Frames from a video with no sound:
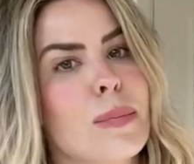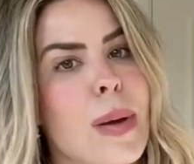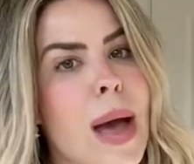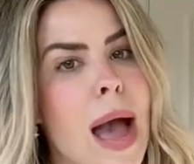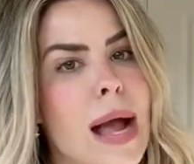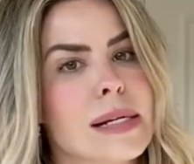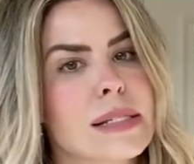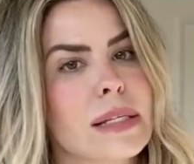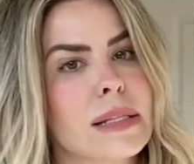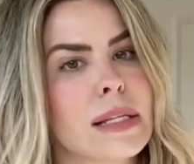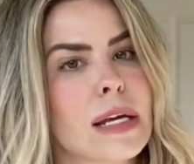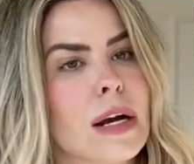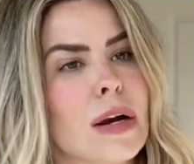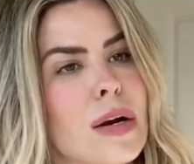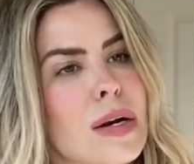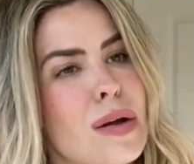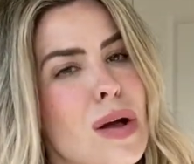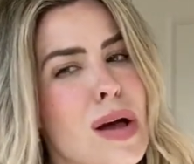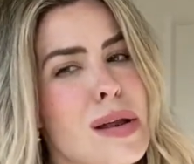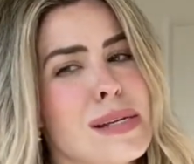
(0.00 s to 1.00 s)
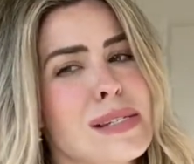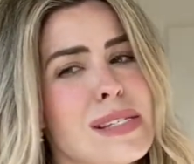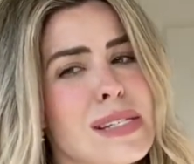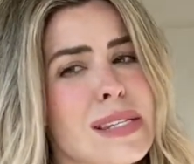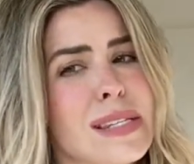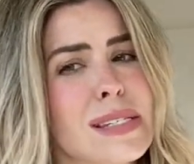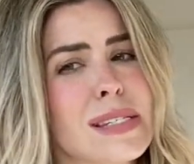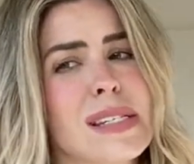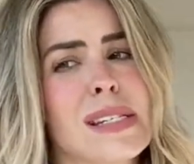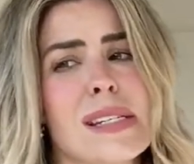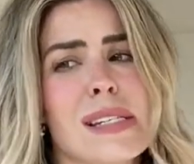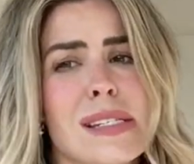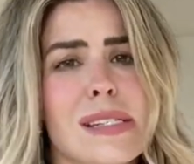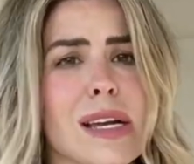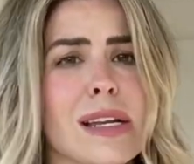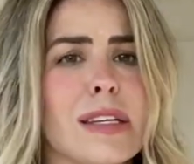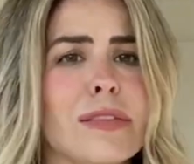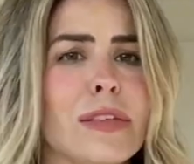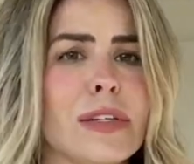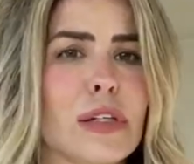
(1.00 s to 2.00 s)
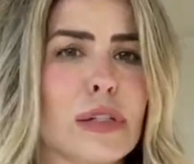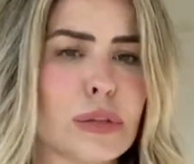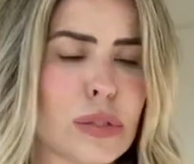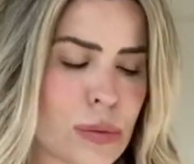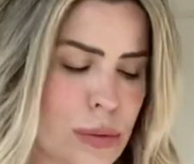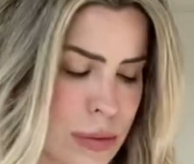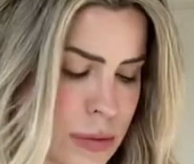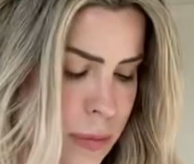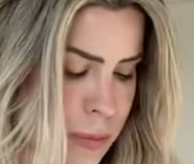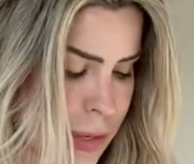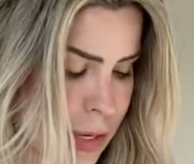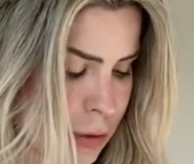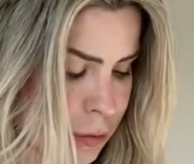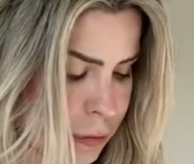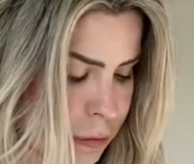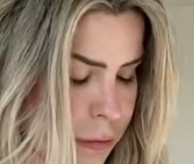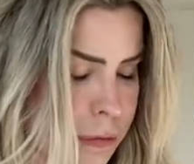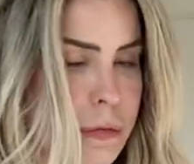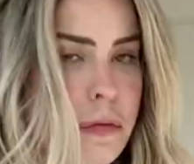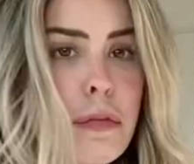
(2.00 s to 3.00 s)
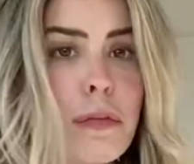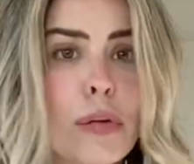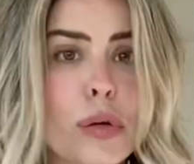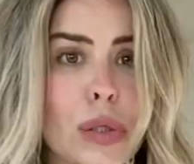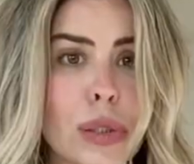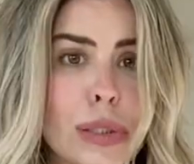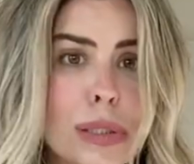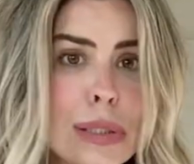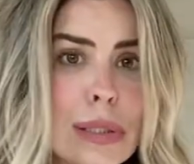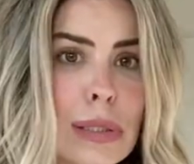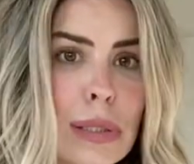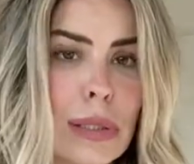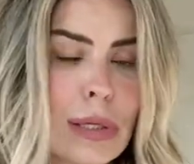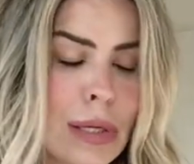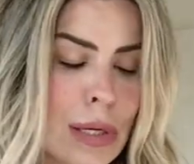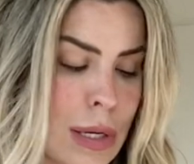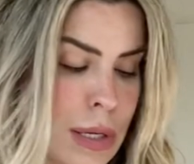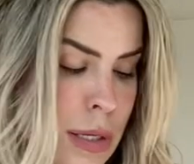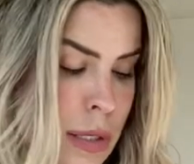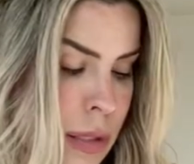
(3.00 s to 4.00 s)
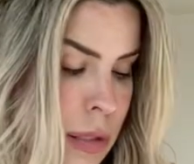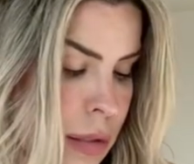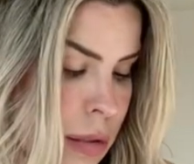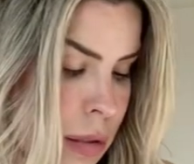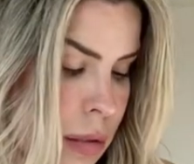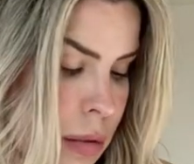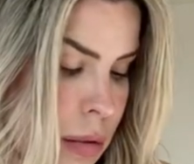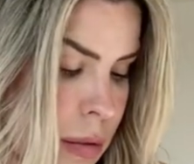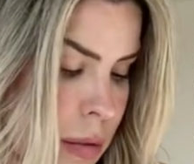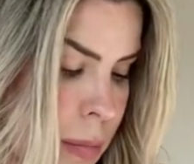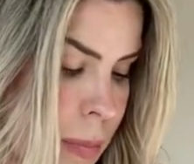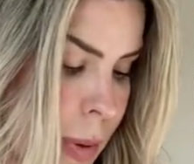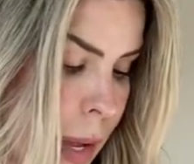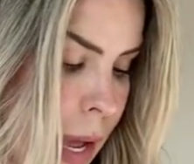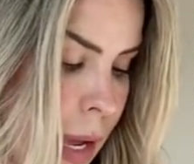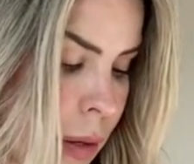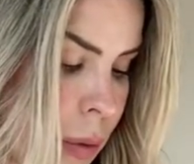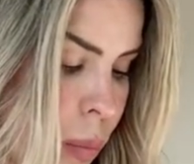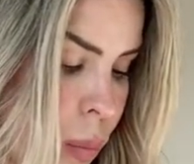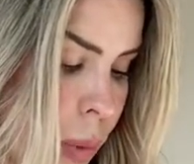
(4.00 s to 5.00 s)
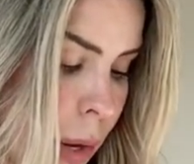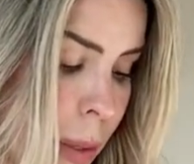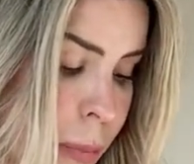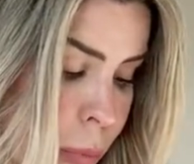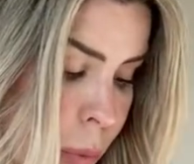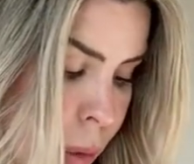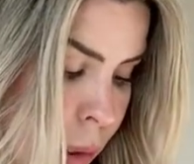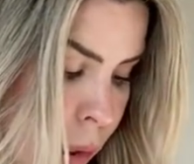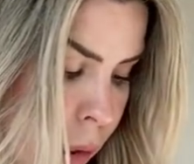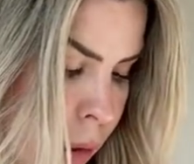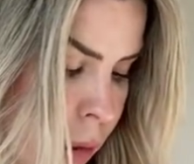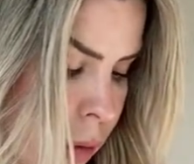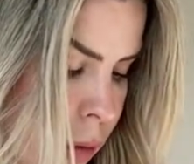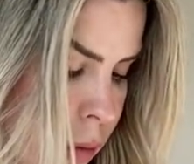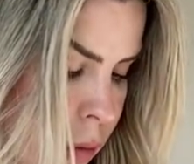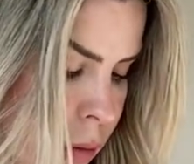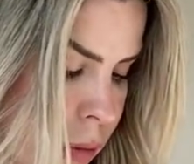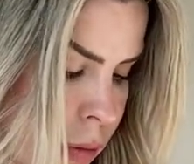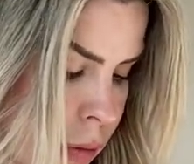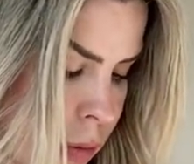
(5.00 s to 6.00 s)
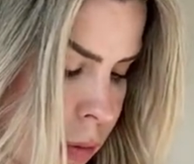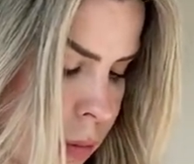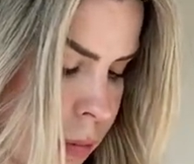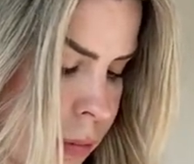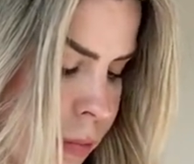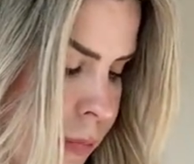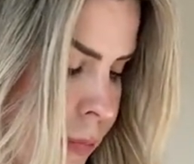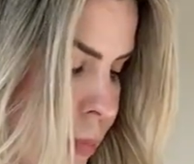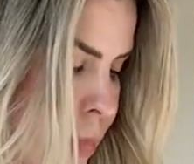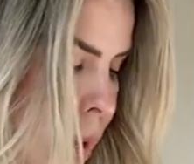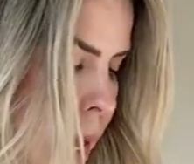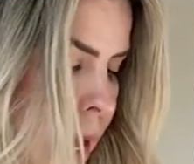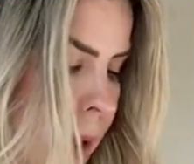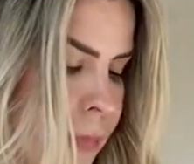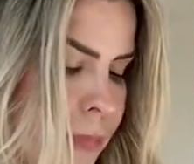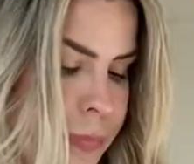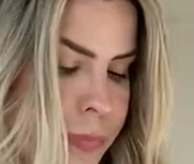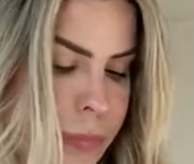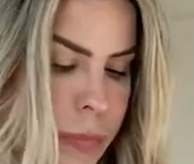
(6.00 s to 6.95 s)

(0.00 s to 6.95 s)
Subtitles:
packed in there, and honestly, this thing is not even close to being full. We pack way more, but